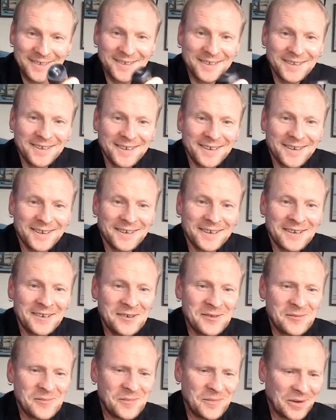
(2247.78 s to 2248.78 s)
Yeah,
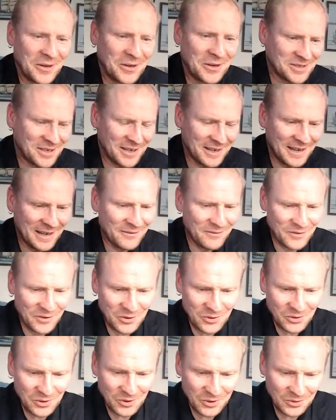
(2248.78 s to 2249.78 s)
because I have
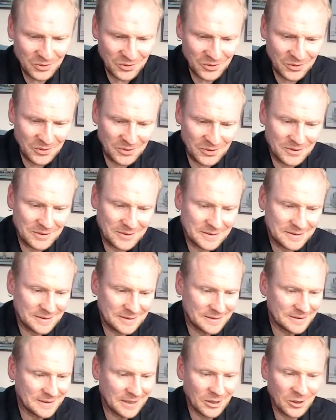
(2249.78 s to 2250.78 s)
no clue.
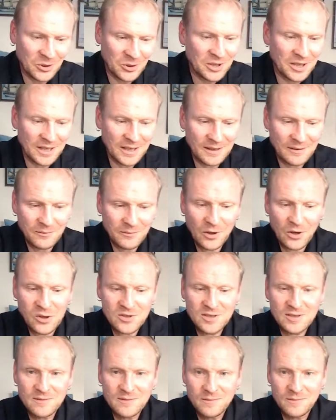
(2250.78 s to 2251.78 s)

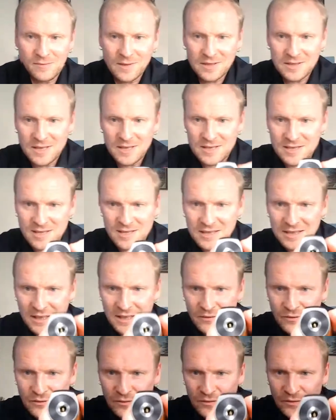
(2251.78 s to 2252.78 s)
Because this is
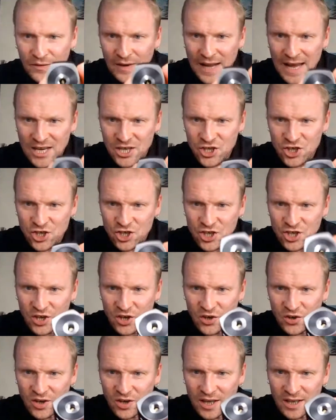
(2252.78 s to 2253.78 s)
sitting flush
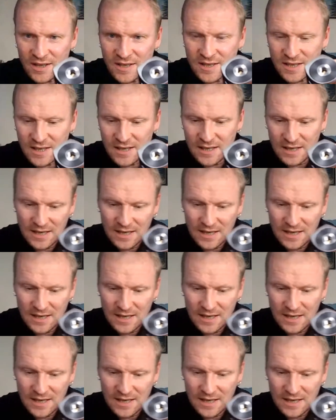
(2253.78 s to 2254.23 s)
on it.